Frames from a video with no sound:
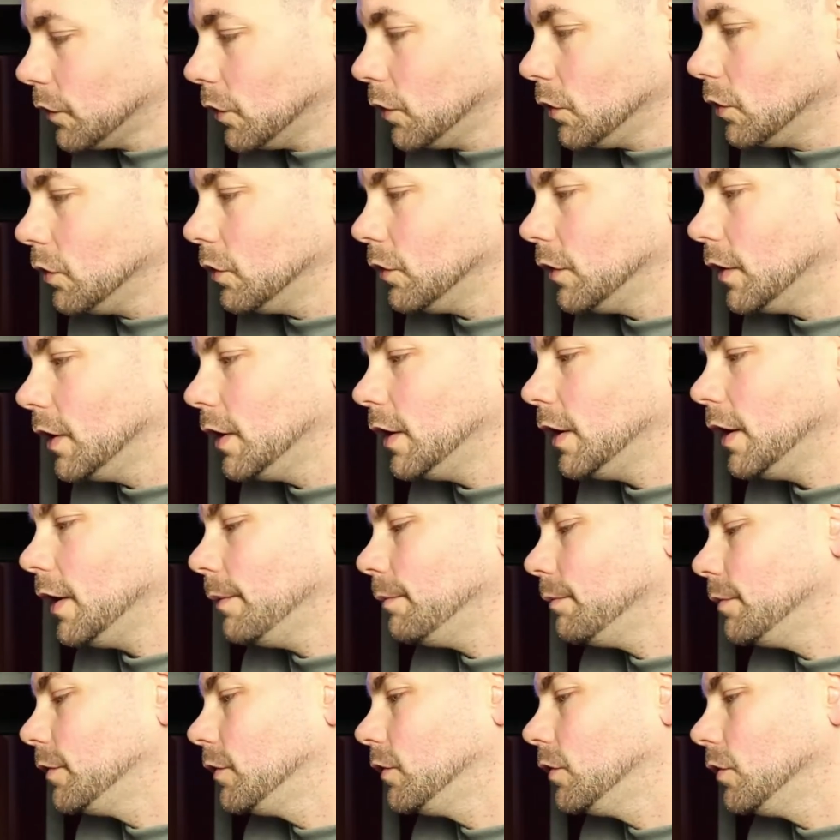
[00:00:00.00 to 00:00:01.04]
for the
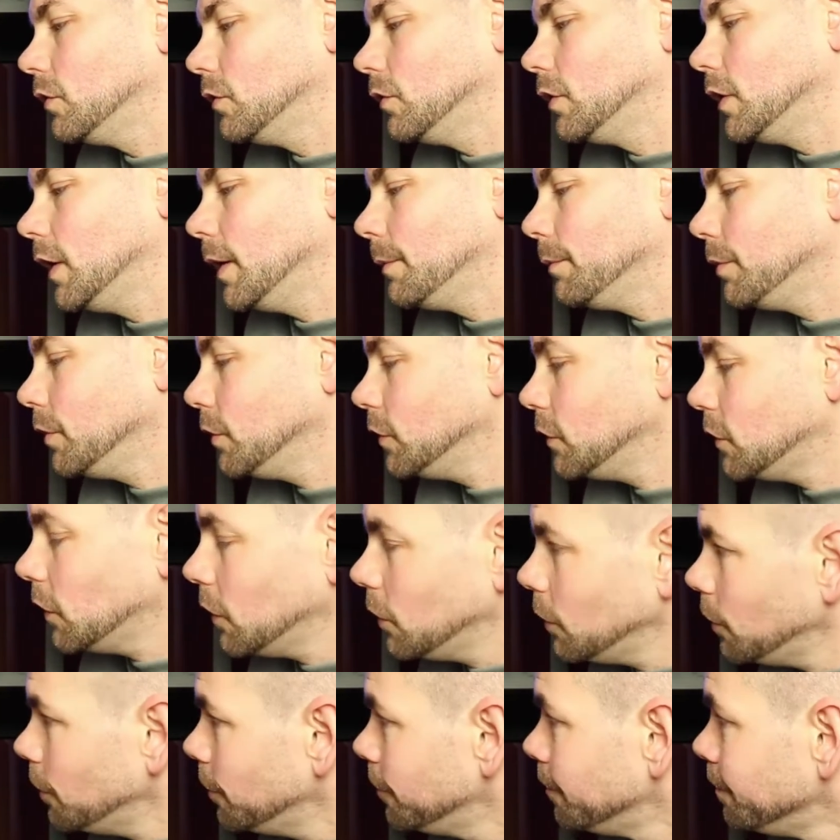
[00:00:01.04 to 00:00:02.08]
clamp to clamp
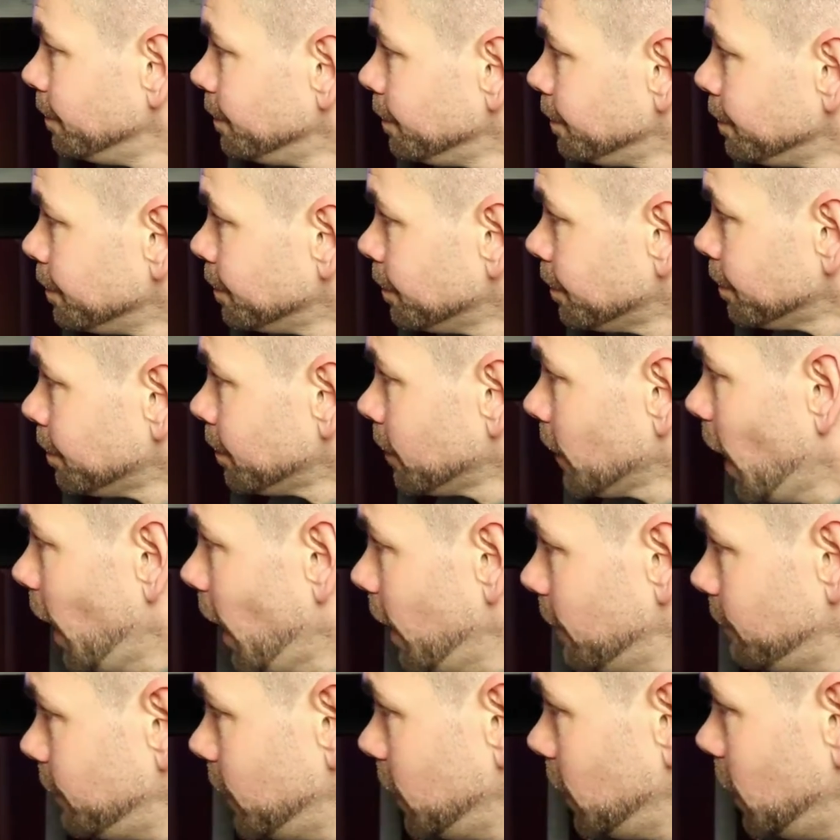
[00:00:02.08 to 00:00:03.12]
onto.
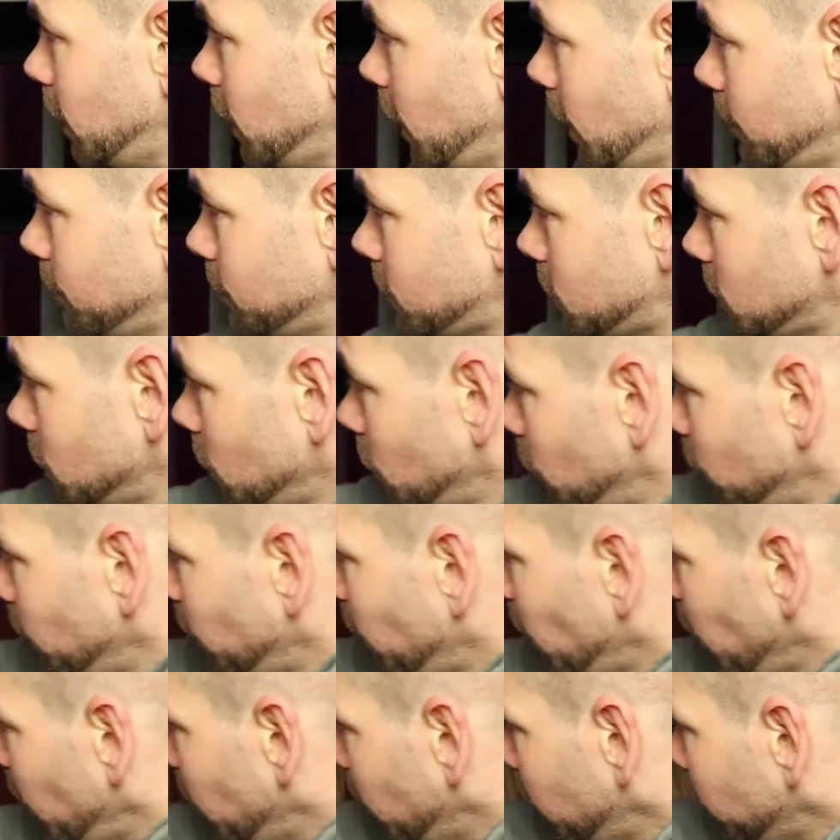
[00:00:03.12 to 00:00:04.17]
Having clamped it
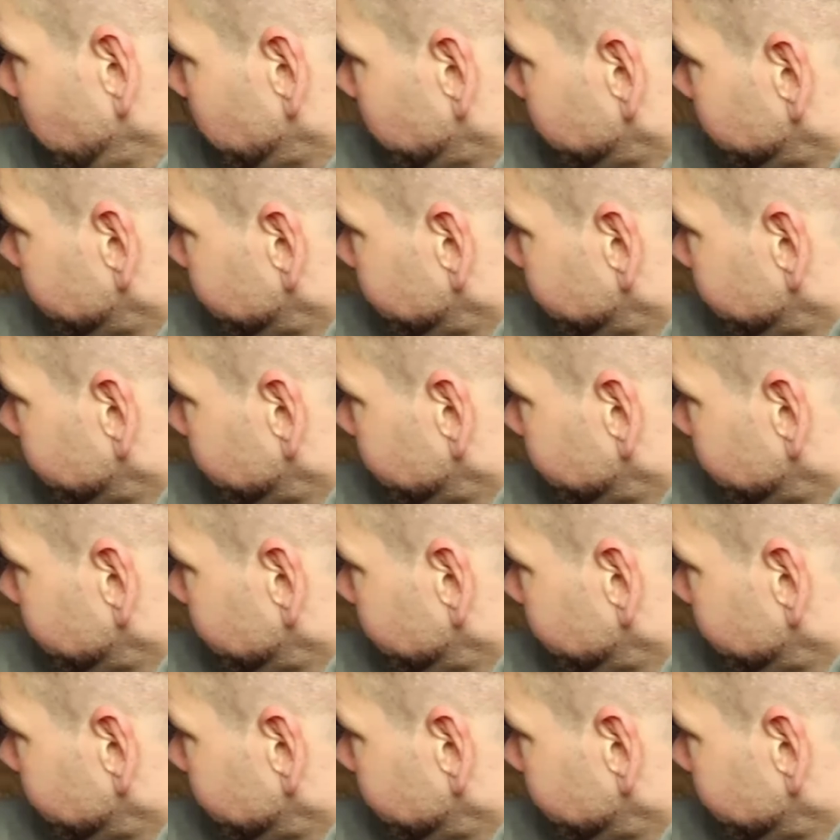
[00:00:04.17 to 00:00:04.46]
on now,